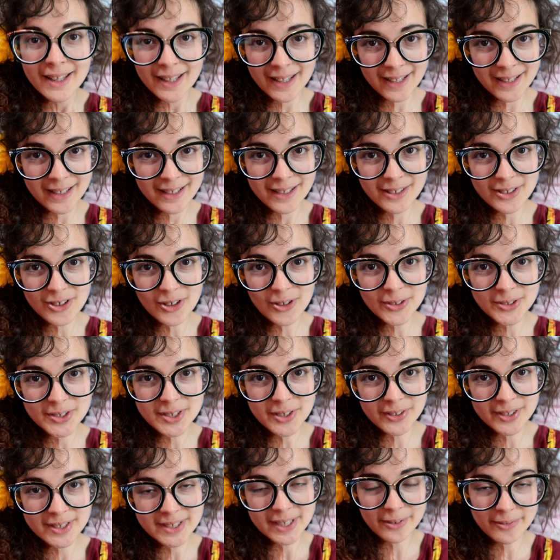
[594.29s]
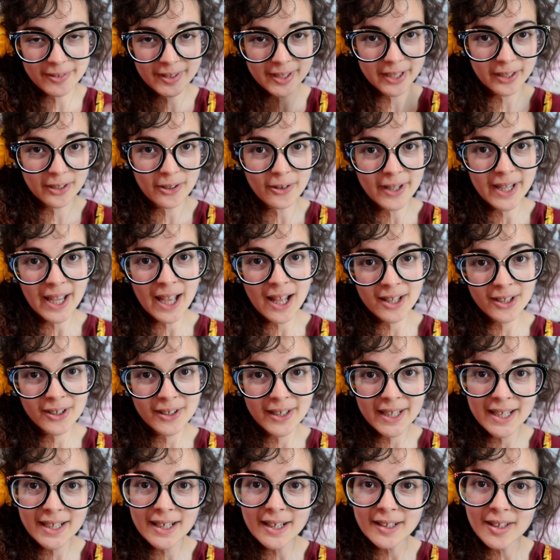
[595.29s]
And also, it's, like, really low
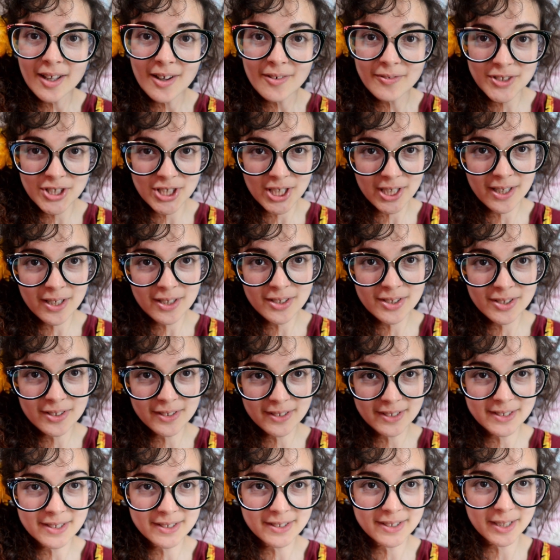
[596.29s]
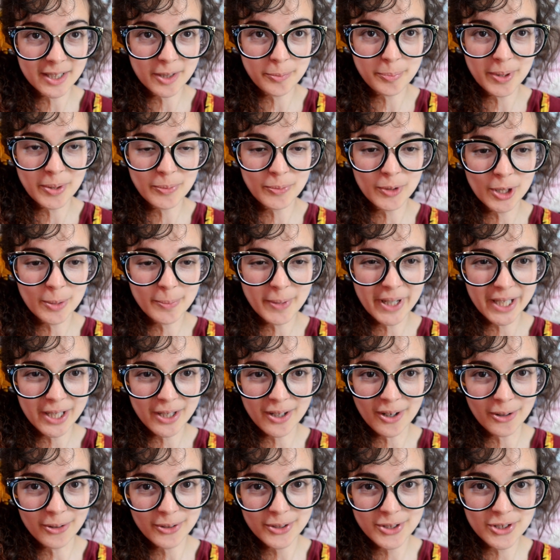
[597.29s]
calorie, and I love chicken, so this has, like, been one of my
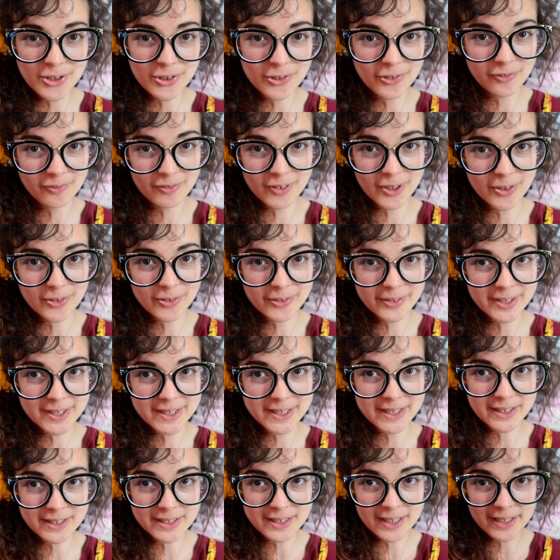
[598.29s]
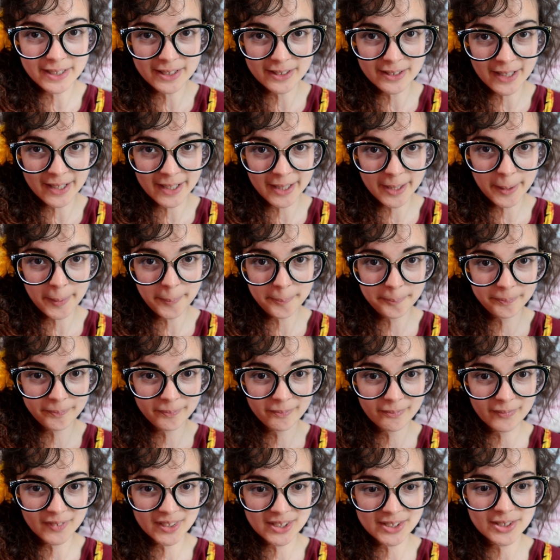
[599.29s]
go-to foods since I, like,
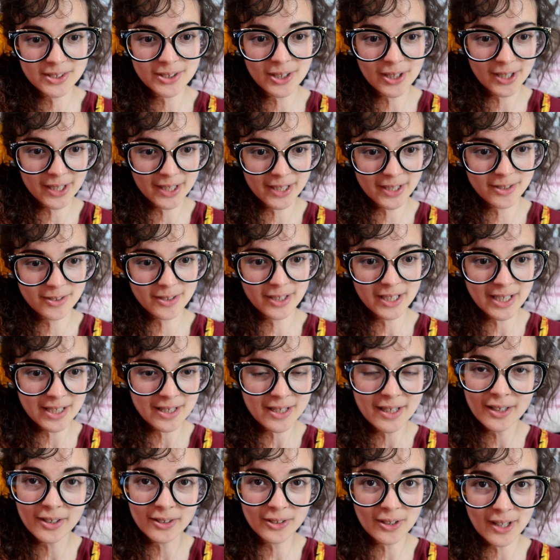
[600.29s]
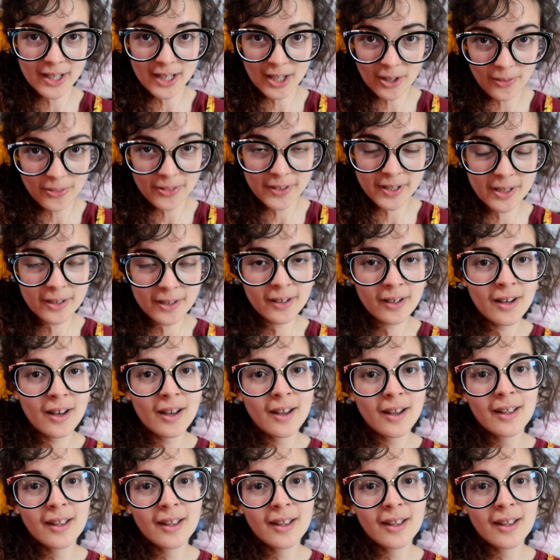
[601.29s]
started eating a lot healthier.